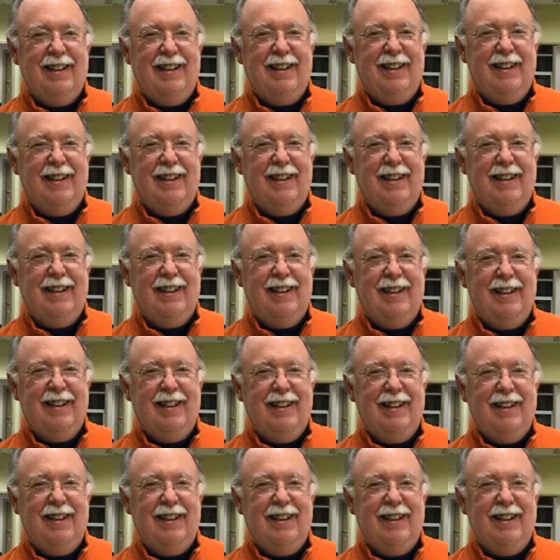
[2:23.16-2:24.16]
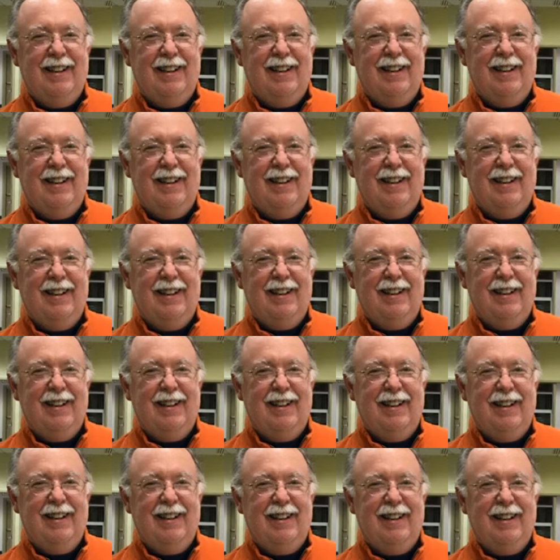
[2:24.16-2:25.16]

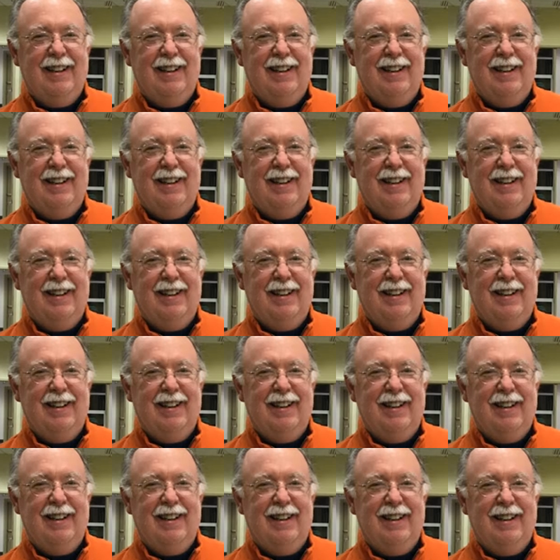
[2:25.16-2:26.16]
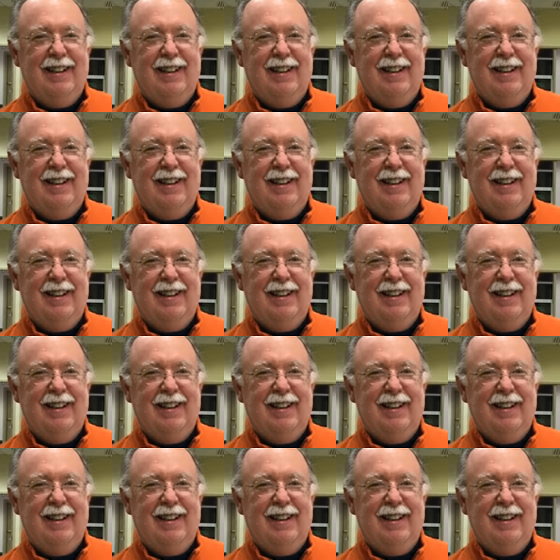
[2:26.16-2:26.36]
[no speech]